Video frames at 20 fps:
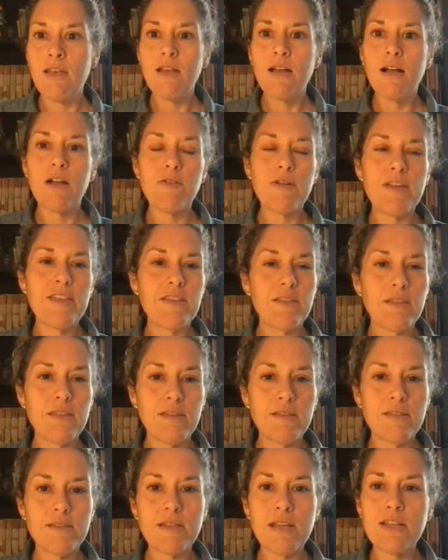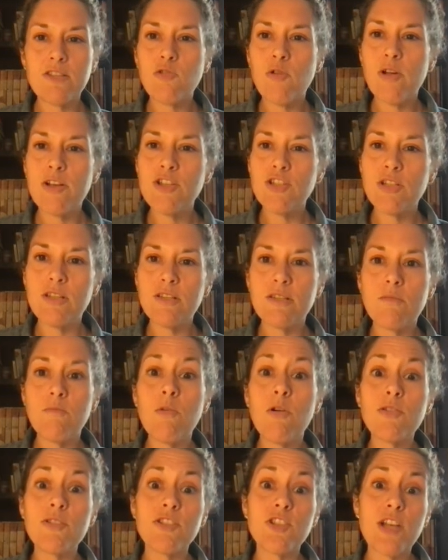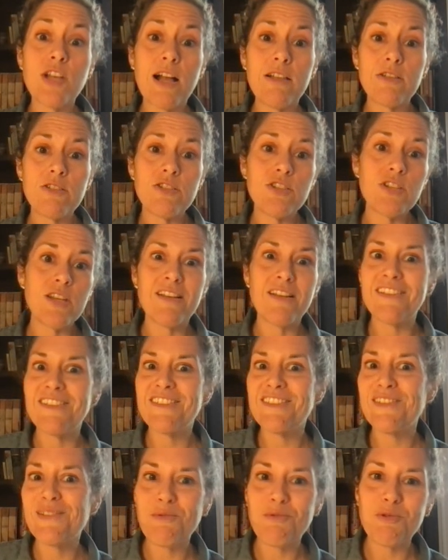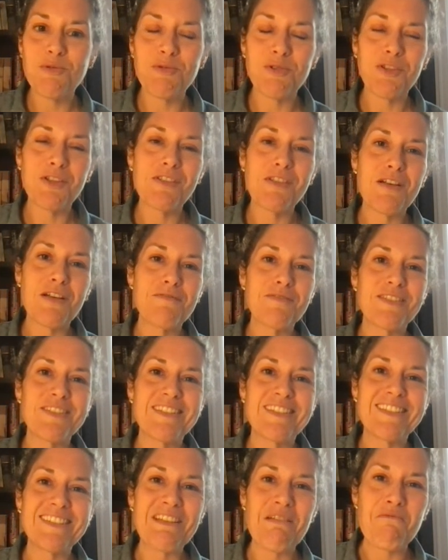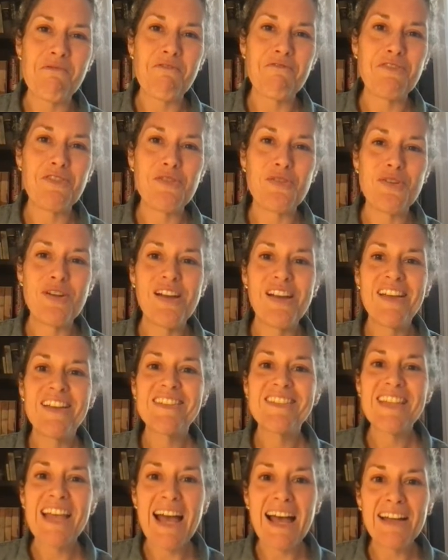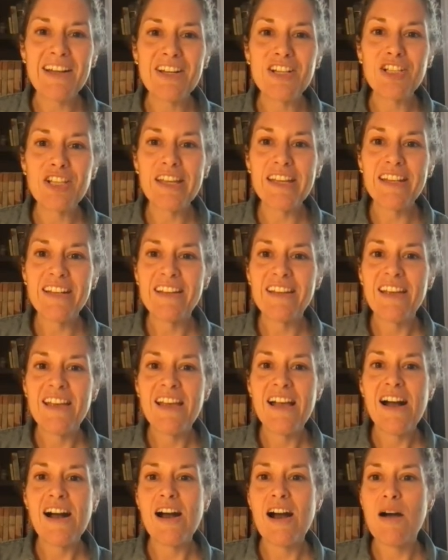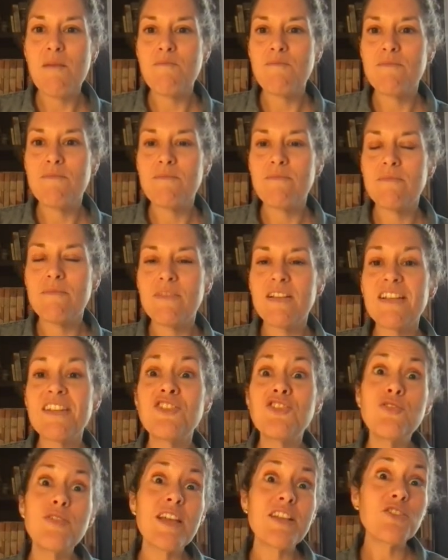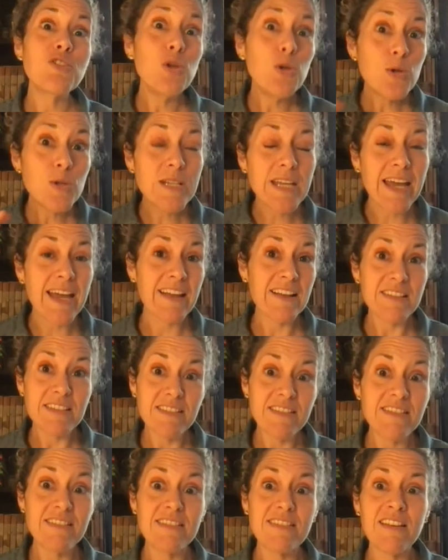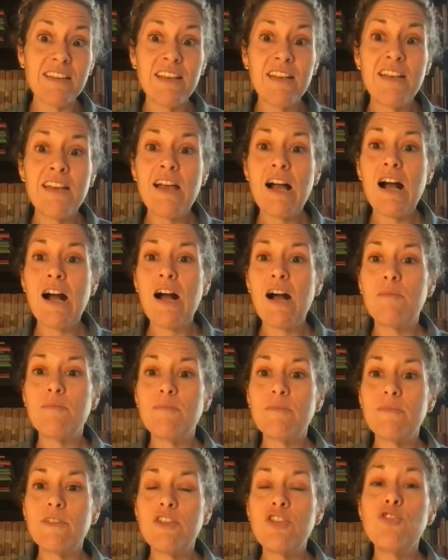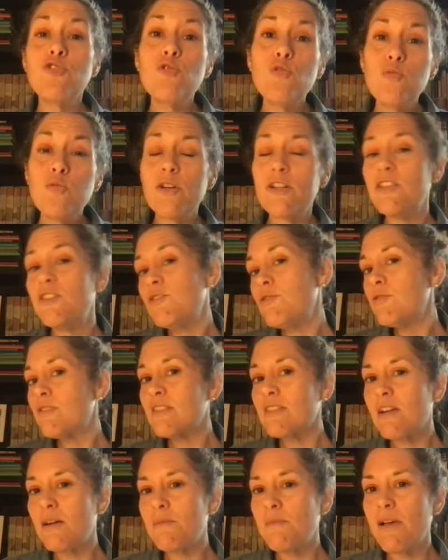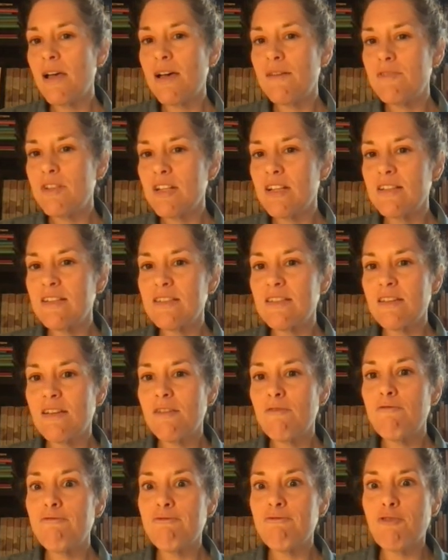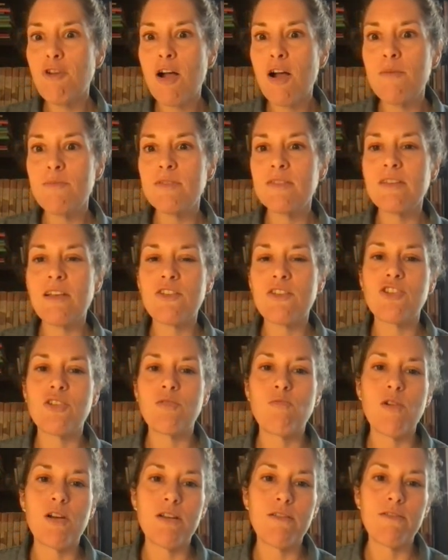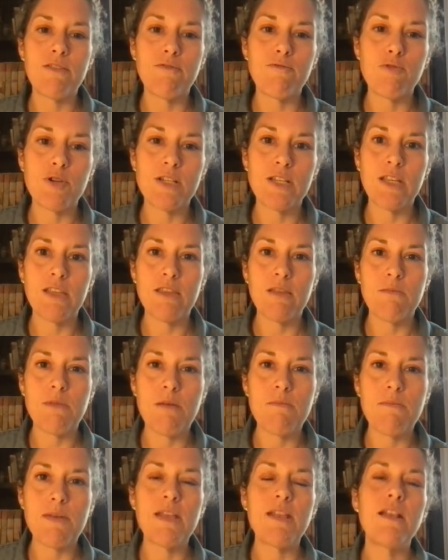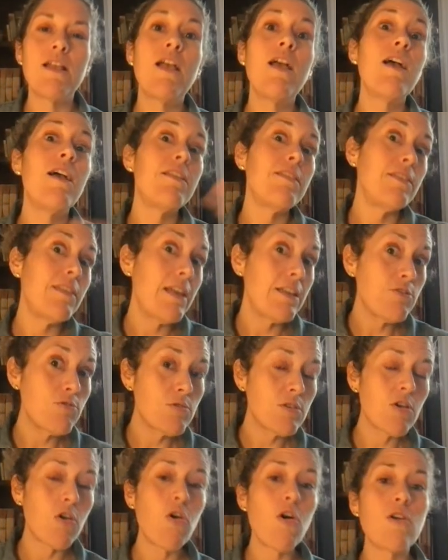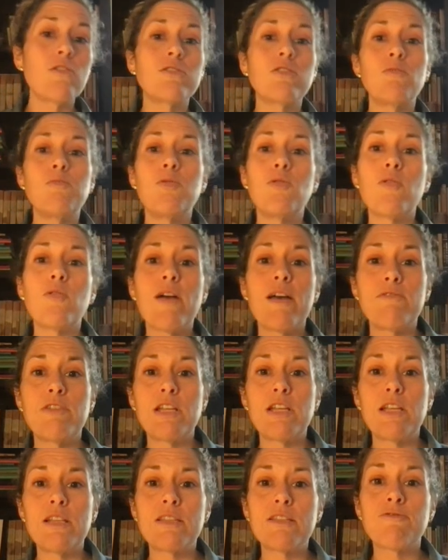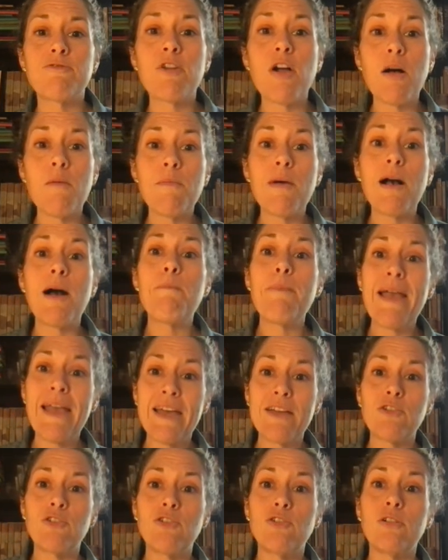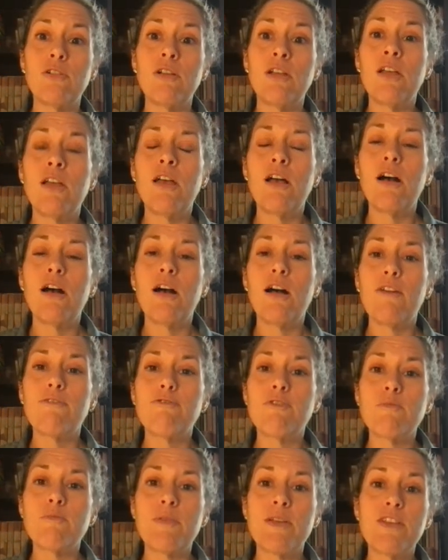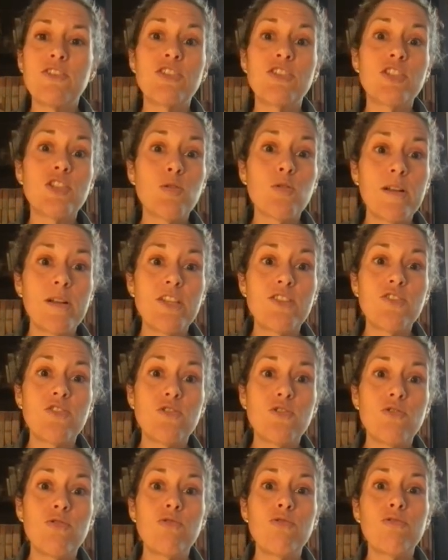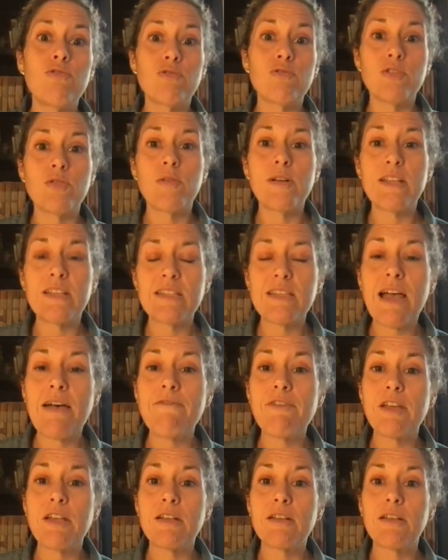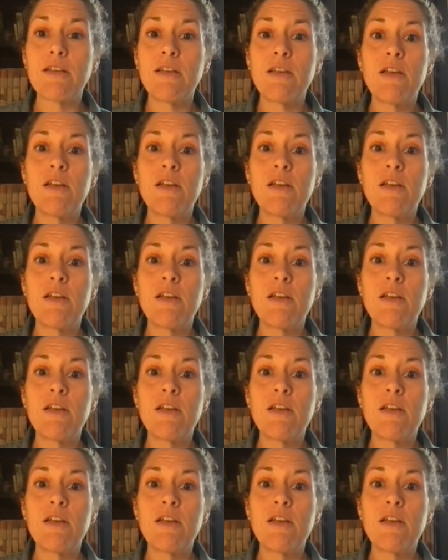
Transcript: All right, this next question is the most challenging. I still would really love to see some of you tackle it, because you get 2 texts. You would use some evidence from Section 1 of the 14th Amendment, and then you would also pull evidence from a panel from pages 22 through 27.